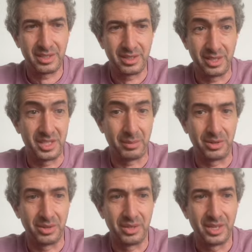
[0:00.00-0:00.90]
the
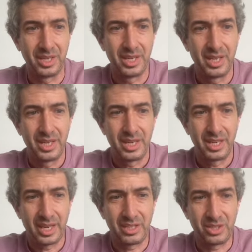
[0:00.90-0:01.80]
demo.
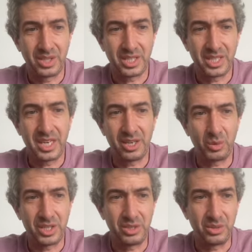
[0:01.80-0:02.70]
And so you can see here
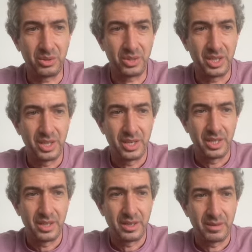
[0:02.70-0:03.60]
we do,
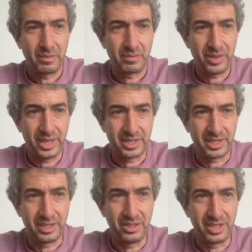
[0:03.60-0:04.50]
yes,
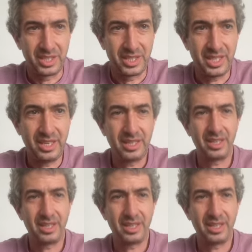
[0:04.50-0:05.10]
and you can see